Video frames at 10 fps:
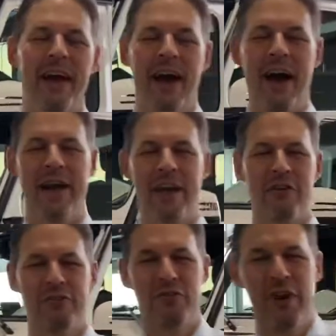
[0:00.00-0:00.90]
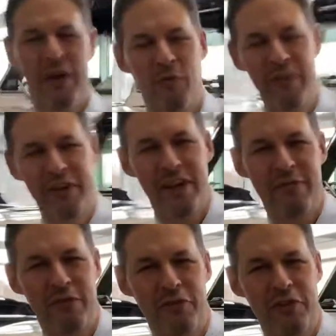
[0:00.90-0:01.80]
Hi, Aaron Schoenack once again
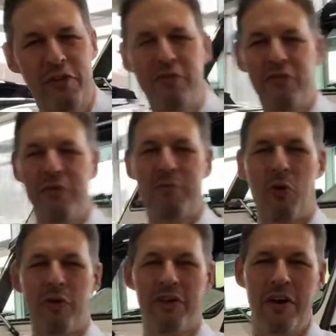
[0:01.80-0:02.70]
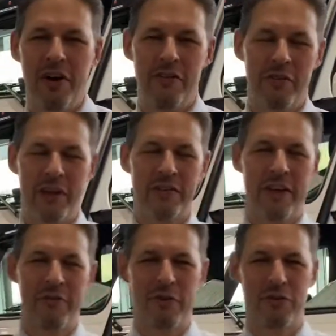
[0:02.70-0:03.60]
for Sears Imported Auto. Thanks
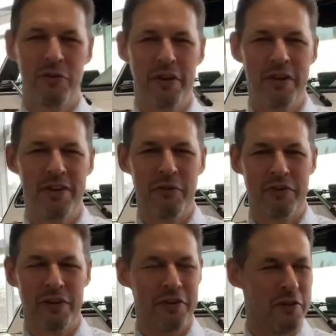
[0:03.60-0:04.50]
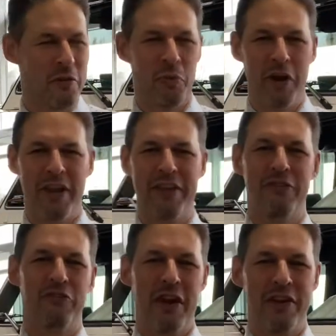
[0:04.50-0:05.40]
again for tuning in. We took a little break
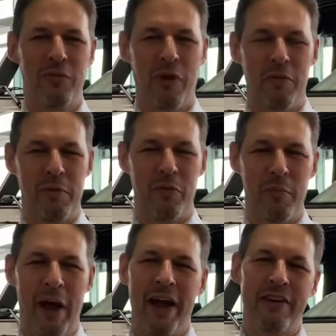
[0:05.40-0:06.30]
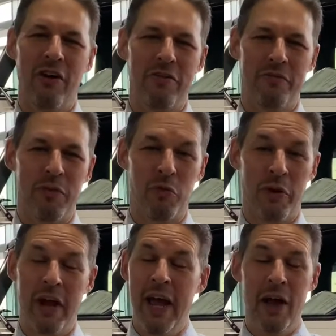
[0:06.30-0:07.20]
in January, but we're back now in
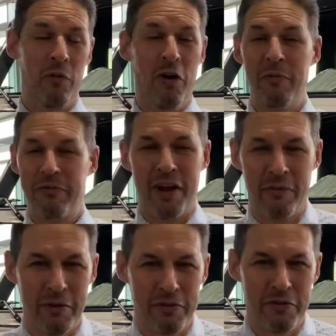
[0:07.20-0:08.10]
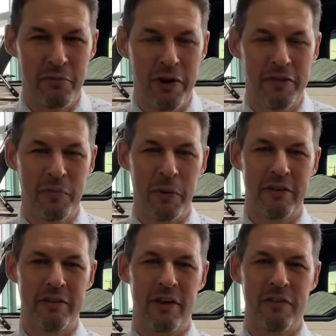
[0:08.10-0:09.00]
February. We're almost halfway through the month,
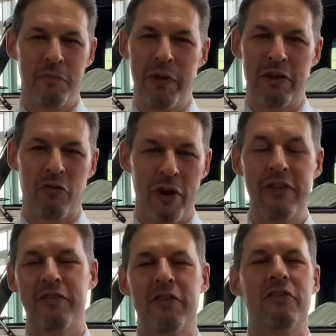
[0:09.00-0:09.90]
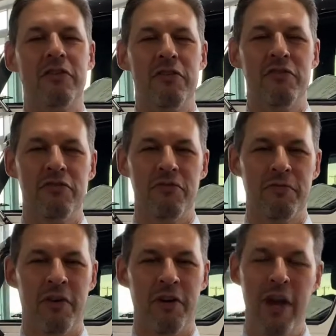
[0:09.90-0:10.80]
but uh, it's been a great start to the year so
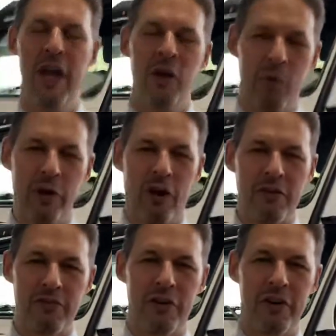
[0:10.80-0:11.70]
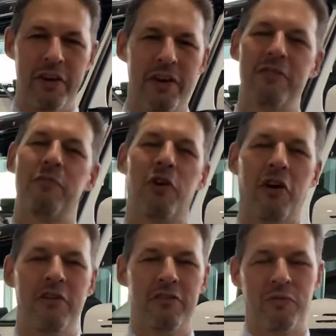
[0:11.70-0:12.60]
far. We are starting to get some
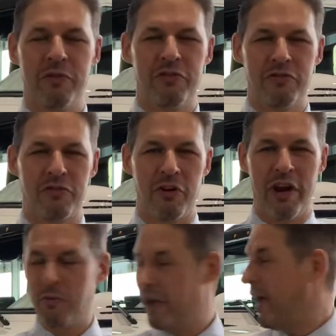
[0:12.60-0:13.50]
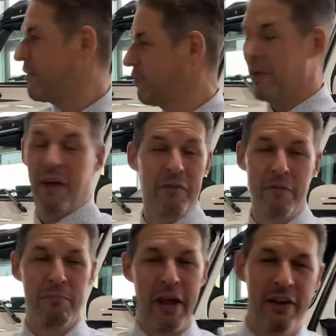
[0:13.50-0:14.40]
cars in, which is great. We actually have an
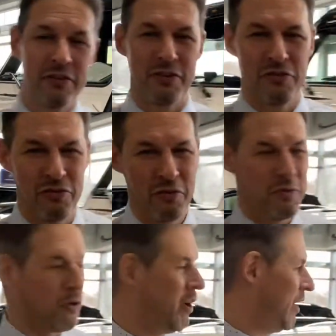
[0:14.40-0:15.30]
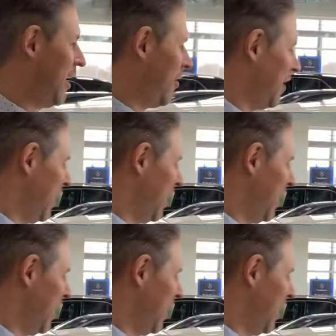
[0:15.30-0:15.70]
amazing show floor right now.